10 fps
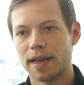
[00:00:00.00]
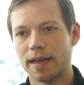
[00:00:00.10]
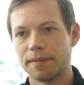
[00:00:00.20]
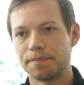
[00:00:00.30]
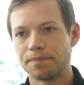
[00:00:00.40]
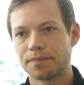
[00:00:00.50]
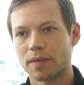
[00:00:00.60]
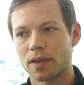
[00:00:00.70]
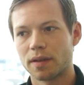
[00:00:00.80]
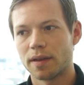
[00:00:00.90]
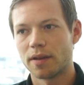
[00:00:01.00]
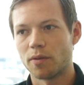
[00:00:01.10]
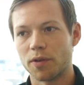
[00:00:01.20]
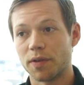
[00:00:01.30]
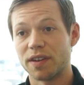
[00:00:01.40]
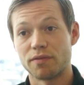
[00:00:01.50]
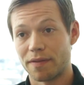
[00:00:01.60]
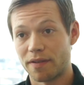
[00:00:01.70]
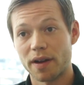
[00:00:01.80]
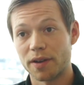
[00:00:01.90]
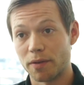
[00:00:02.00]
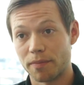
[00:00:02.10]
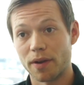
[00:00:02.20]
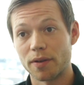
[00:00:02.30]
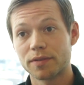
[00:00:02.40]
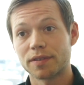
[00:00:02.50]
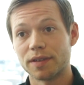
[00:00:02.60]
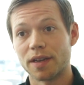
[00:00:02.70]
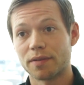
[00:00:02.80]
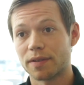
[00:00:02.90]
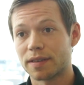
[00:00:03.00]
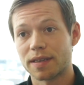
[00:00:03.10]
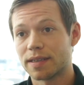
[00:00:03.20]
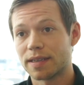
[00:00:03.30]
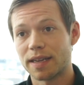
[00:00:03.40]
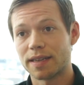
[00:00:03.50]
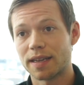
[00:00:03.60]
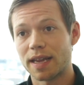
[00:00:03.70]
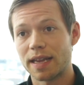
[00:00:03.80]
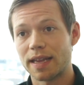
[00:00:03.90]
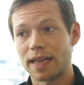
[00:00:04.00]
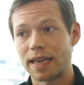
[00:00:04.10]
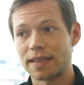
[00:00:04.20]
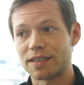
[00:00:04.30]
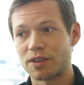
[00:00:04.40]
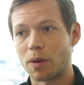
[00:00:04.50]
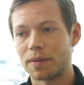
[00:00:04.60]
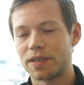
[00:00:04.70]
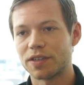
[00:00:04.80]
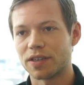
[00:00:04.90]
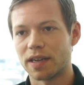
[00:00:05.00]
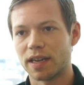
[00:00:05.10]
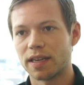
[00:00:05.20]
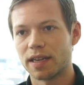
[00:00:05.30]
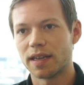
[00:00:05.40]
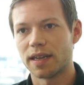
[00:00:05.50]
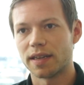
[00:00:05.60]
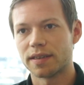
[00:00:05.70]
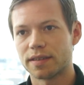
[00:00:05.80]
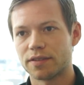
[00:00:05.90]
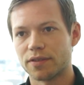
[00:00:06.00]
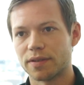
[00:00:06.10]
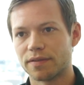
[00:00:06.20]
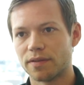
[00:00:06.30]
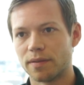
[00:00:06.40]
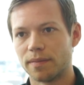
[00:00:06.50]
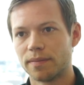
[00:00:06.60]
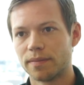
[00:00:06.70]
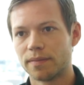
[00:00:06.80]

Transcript: um, or you need to refine your approach. You know, it's, it's it, it, it is competition in, in its truest form.